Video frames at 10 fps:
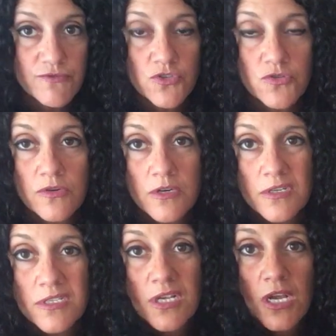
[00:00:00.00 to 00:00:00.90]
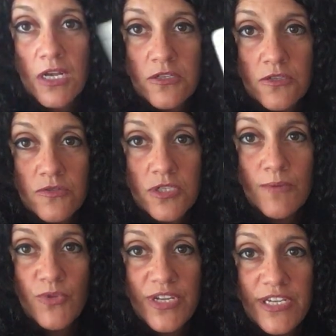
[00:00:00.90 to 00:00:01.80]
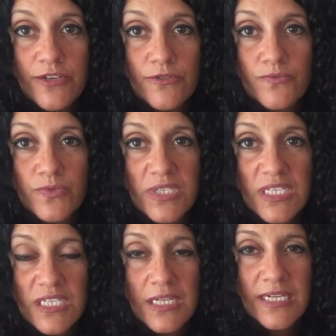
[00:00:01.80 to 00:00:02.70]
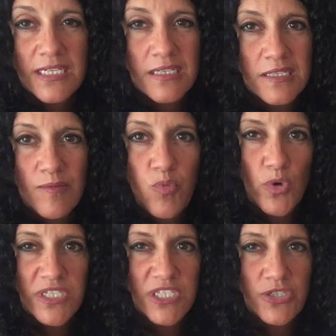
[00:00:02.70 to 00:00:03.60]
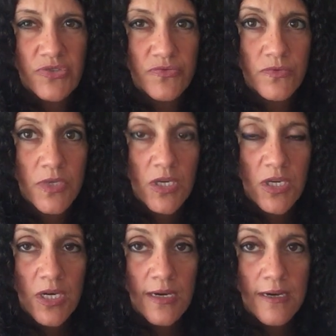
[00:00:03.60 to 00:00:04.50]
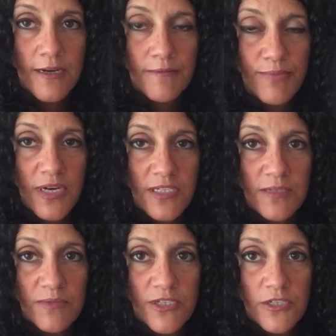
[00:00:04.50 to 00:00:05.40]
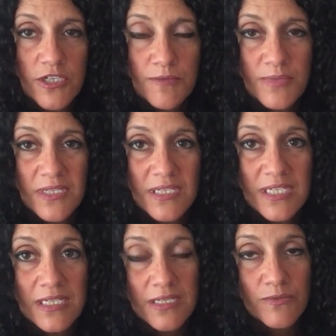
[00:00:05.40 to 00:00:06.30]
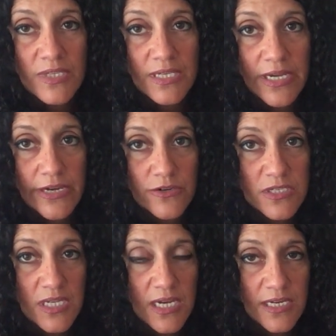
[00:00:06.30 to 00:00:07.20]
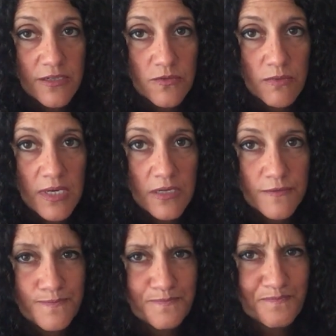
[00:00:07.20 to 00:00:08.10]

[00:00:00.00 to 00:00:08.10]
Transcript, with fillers: of Swords. So someone here really like disappointing you. Um, possibly you could have been dealing with an air sign as well